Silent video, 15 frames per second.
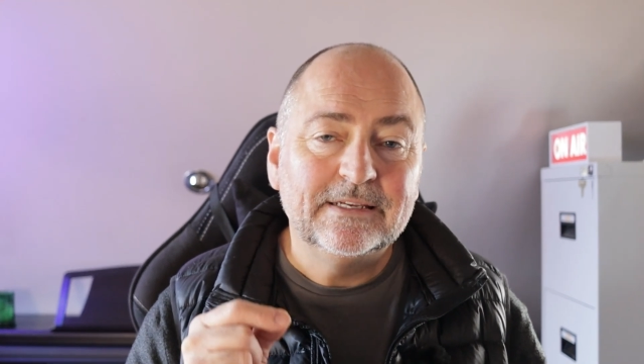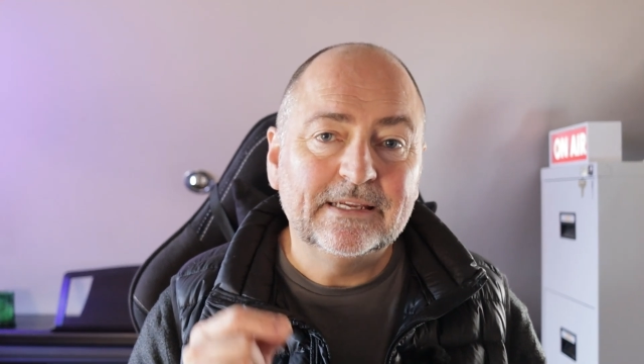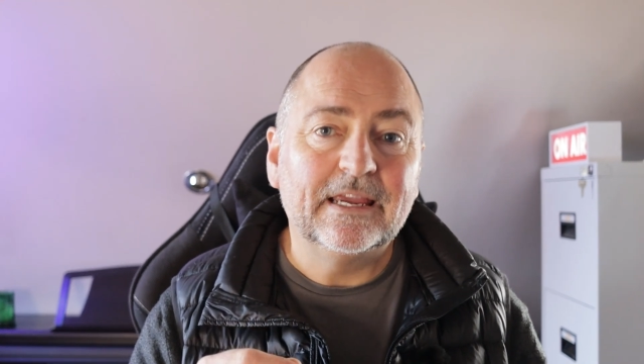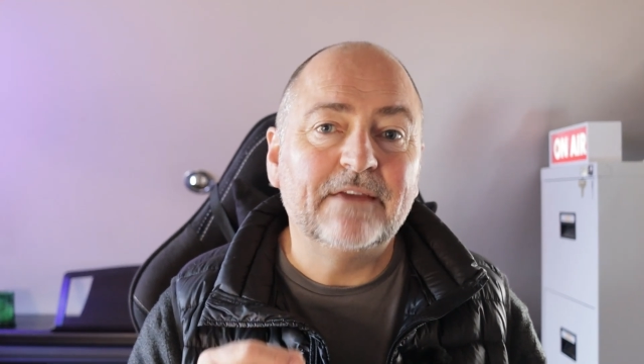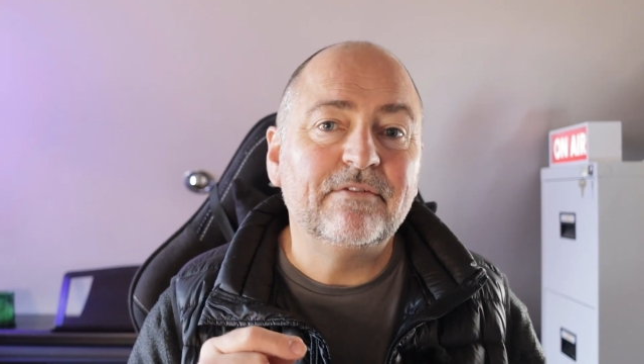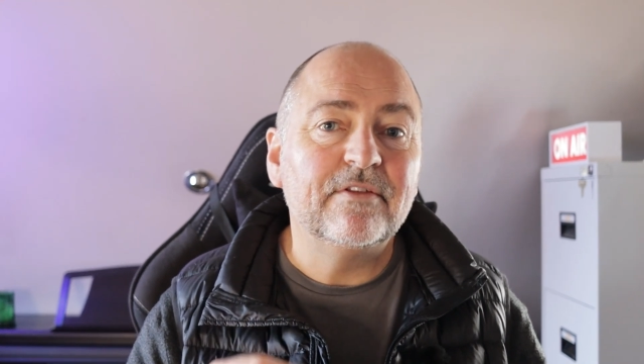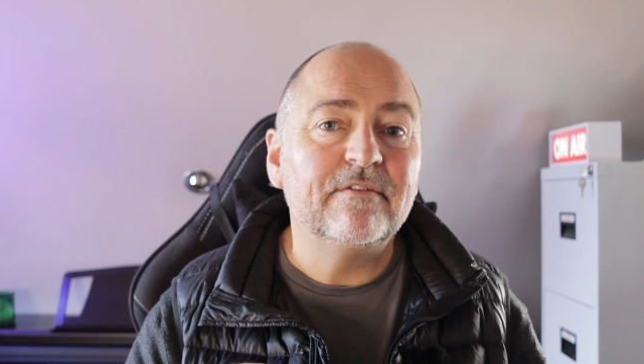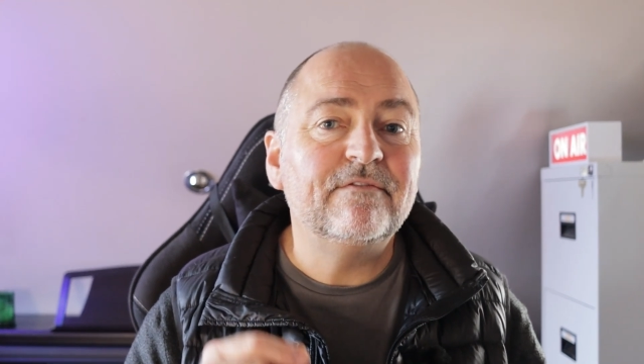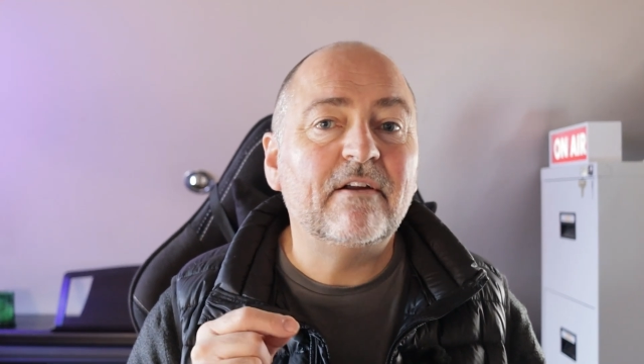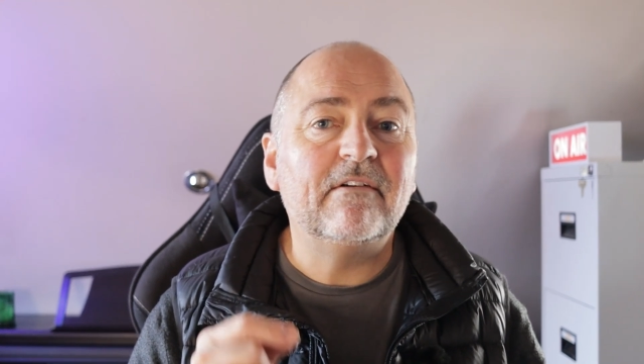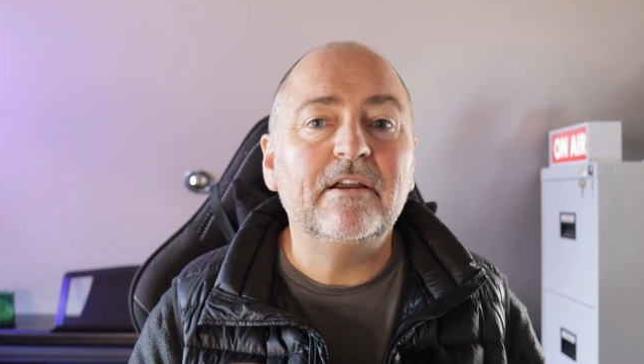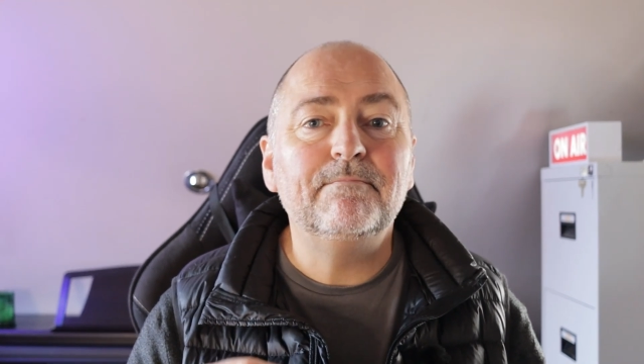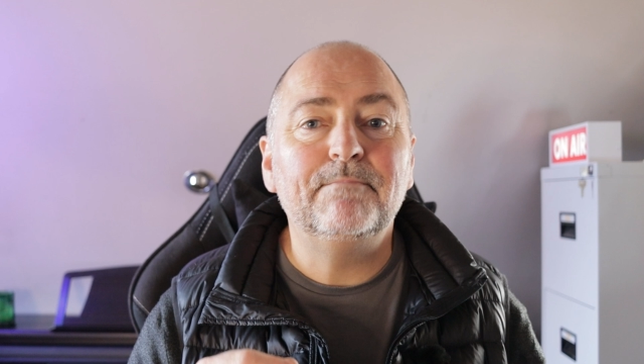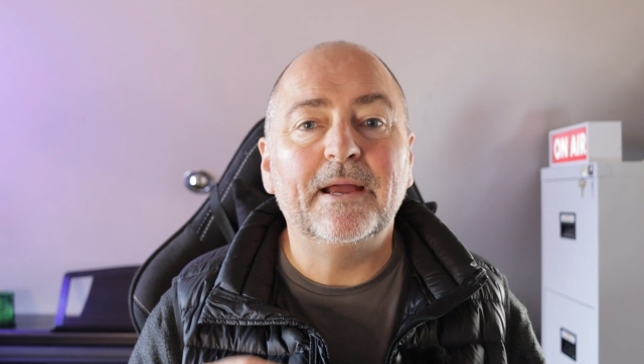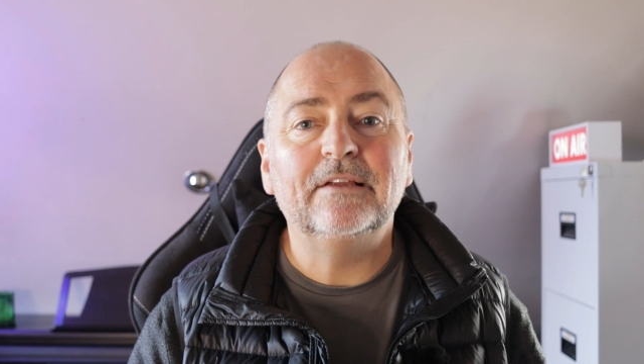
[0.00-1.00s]
to give you the
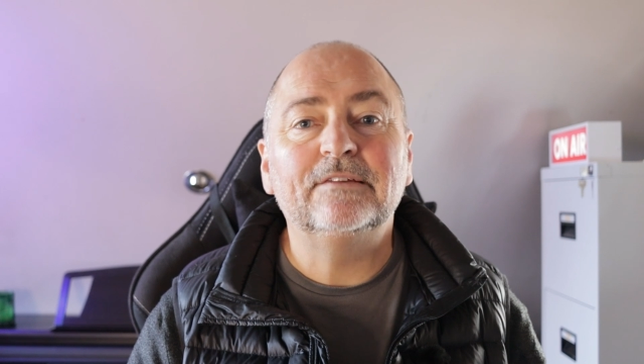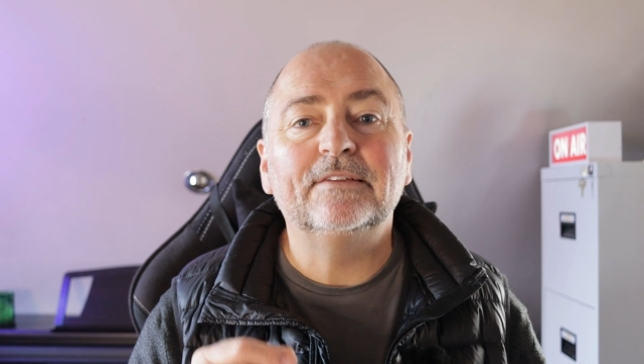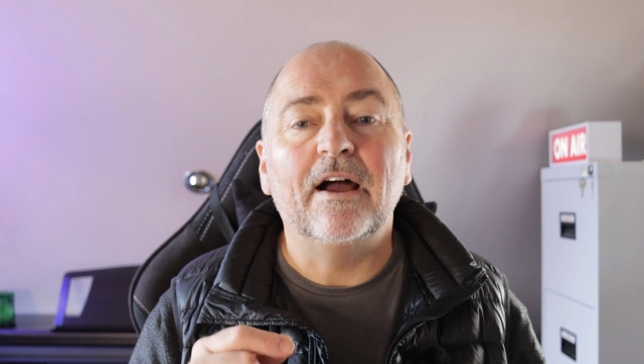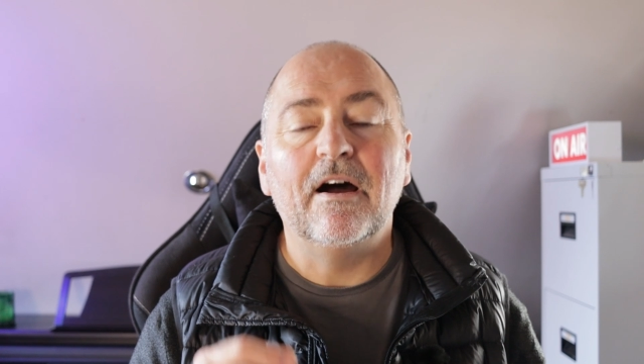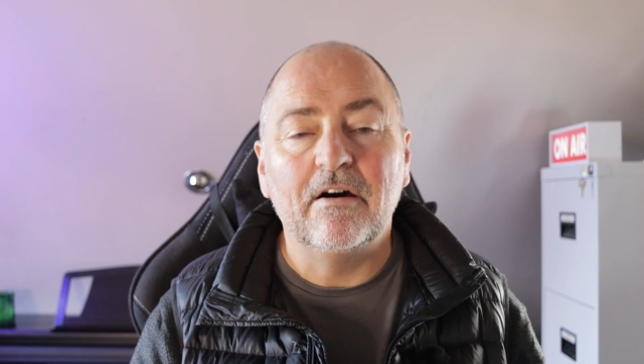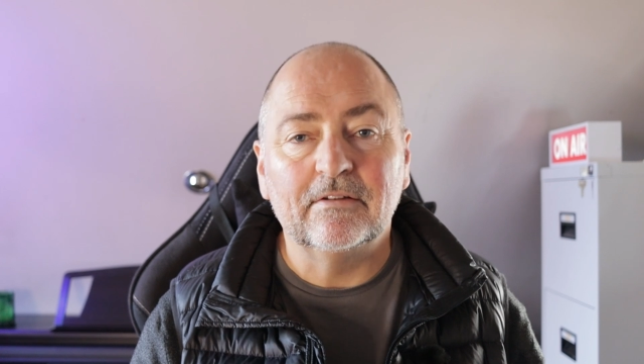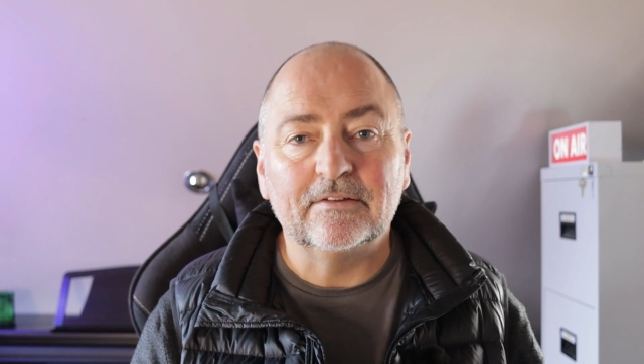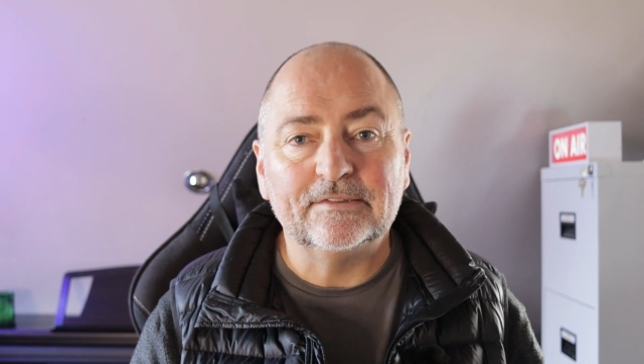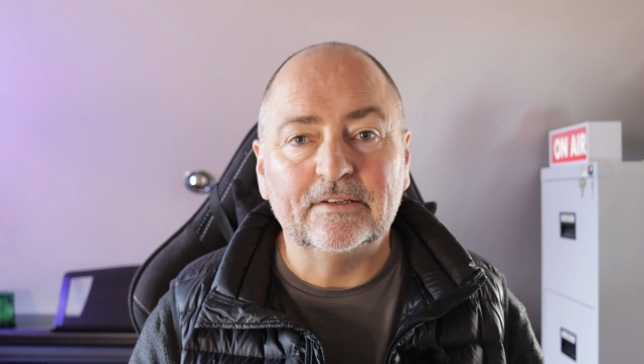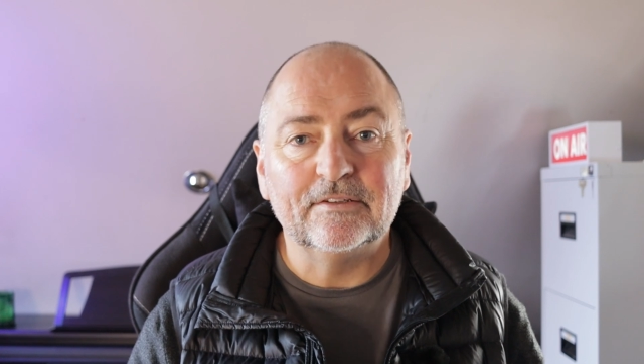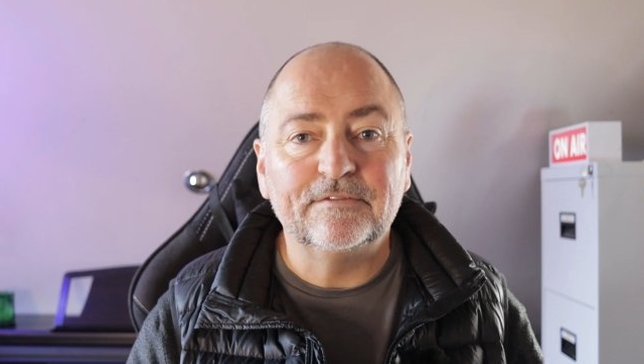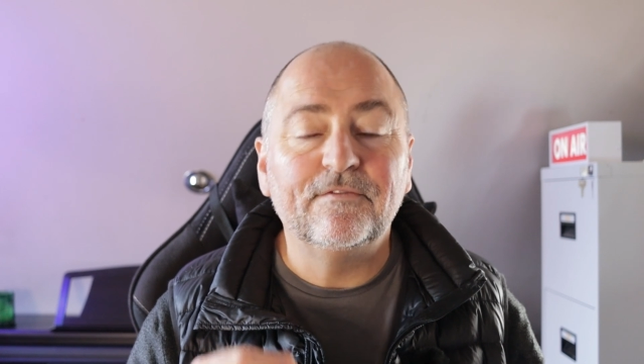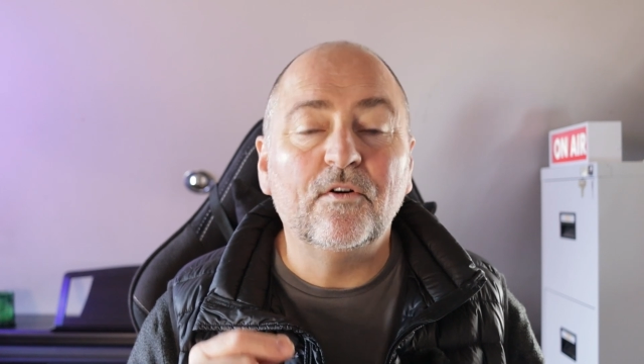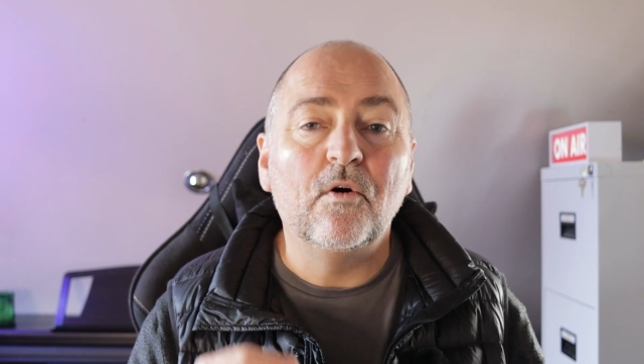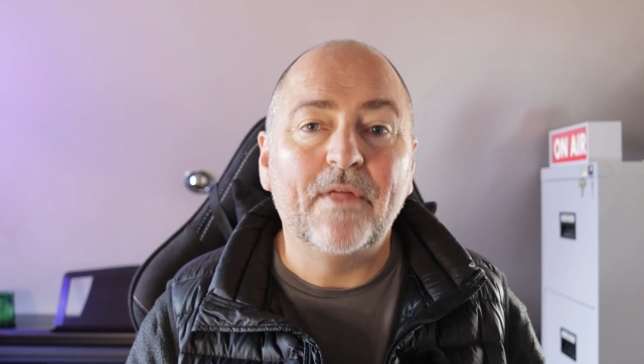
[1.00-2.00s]
very best answers
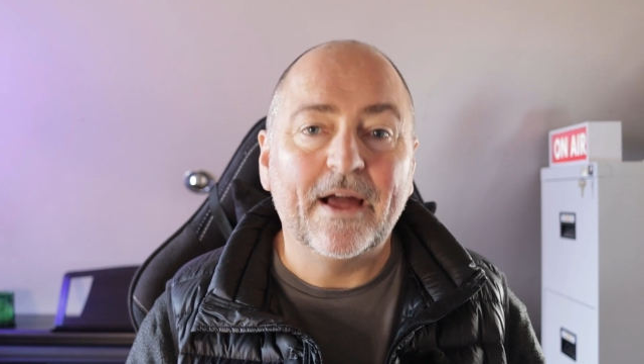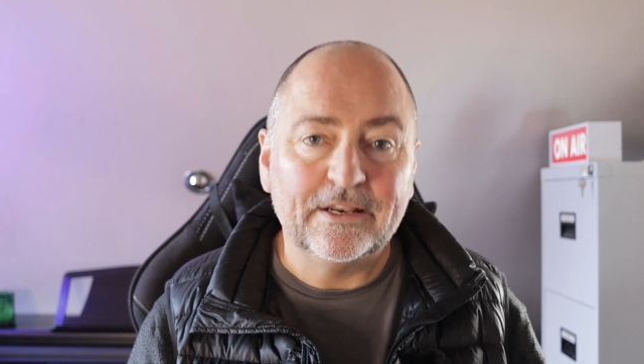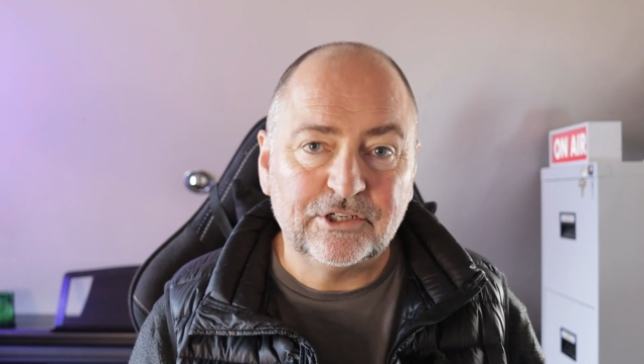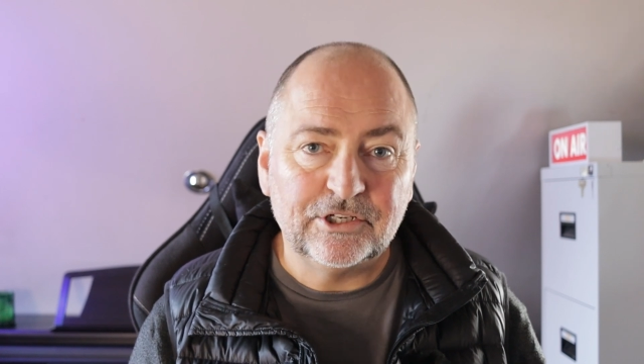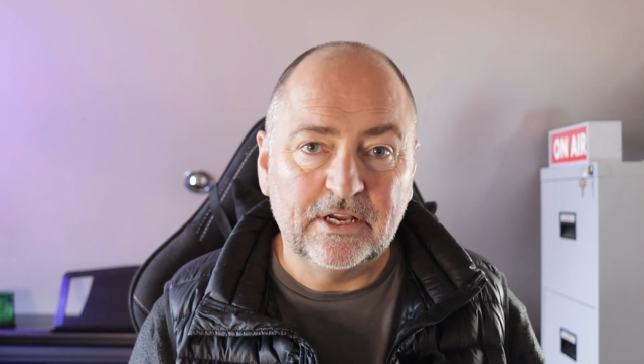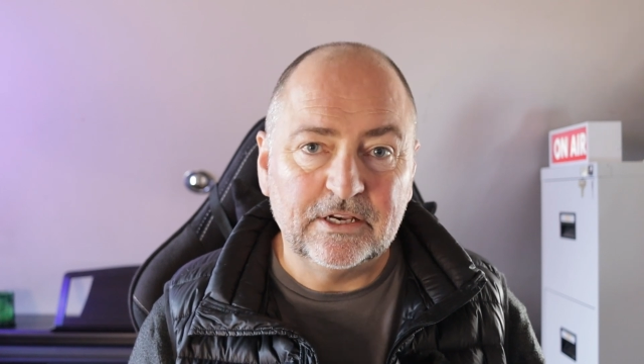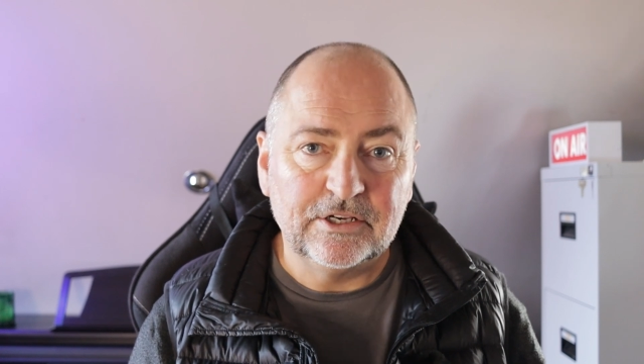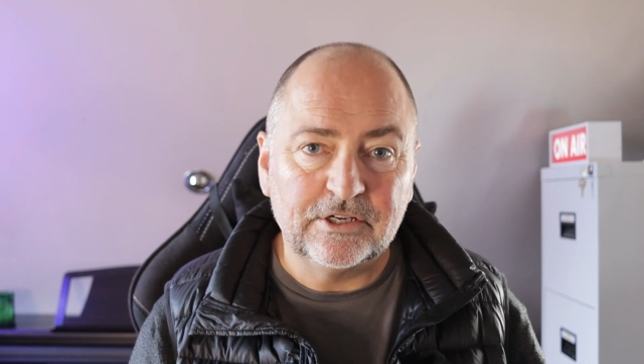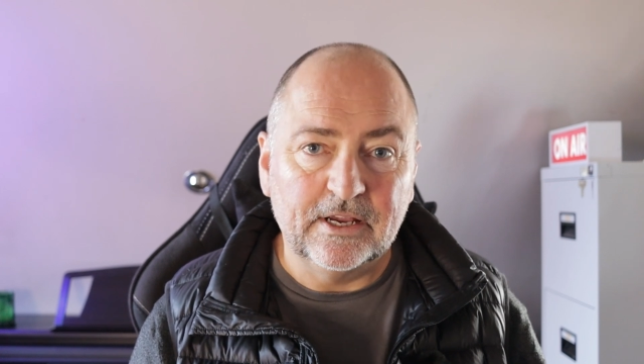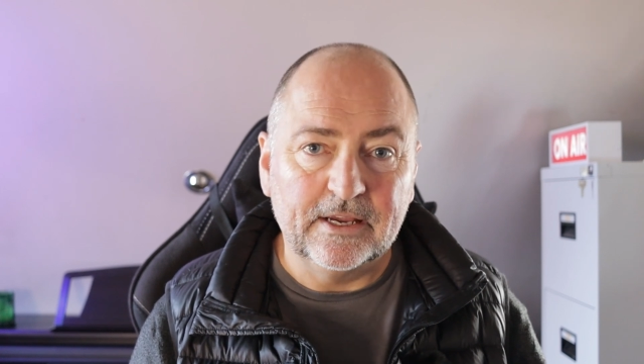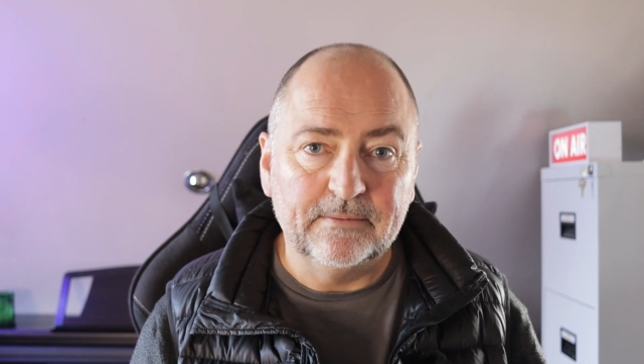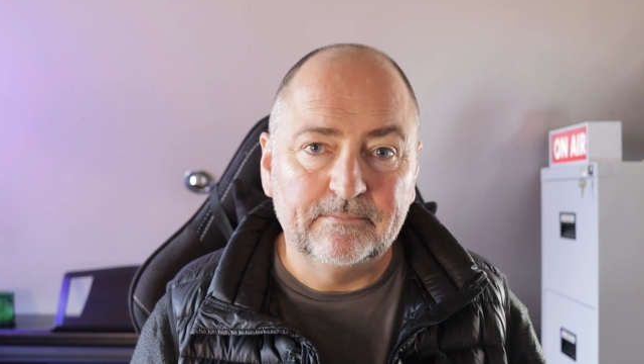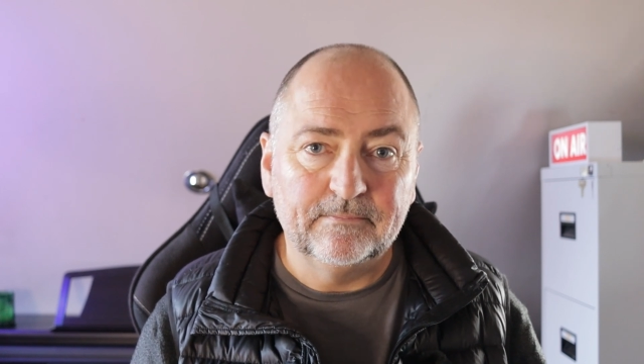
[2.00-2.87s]
for that cheat sheet.